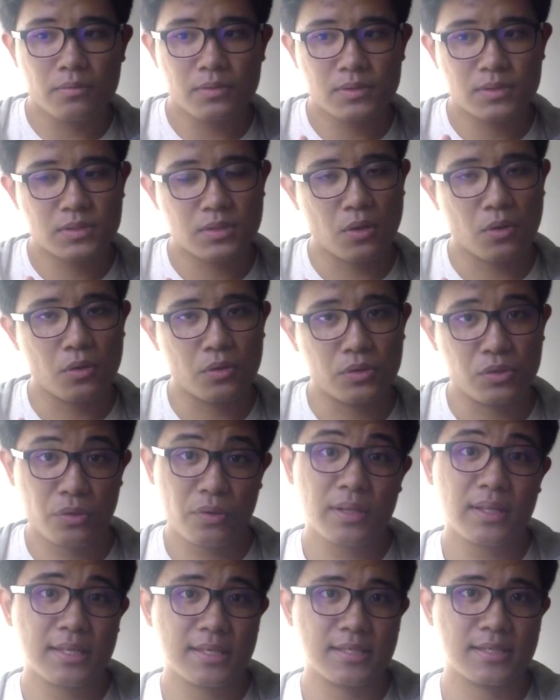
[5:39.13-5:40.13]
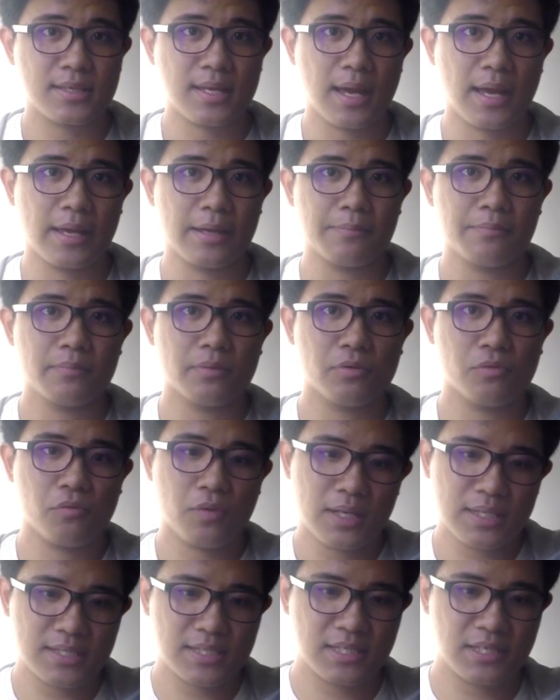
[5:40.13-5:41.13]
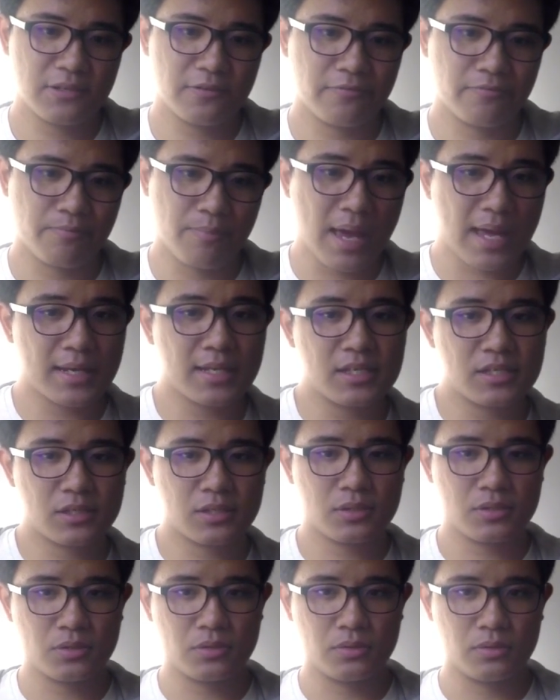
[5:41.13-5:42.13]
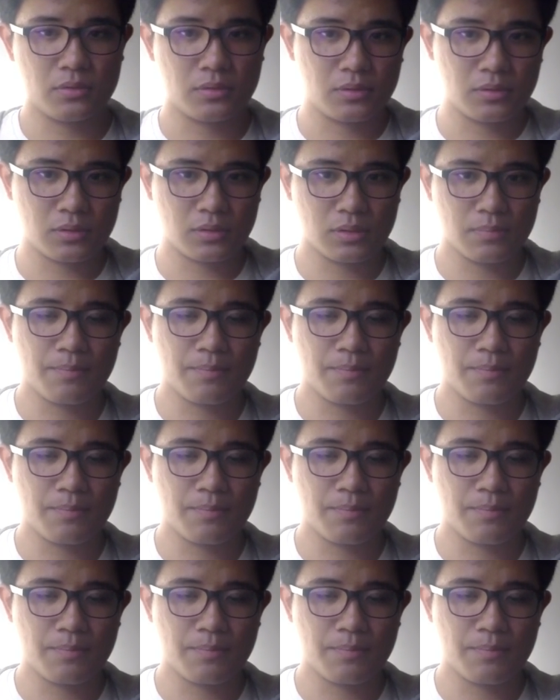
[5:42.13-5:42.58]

So during this time, once you've managed to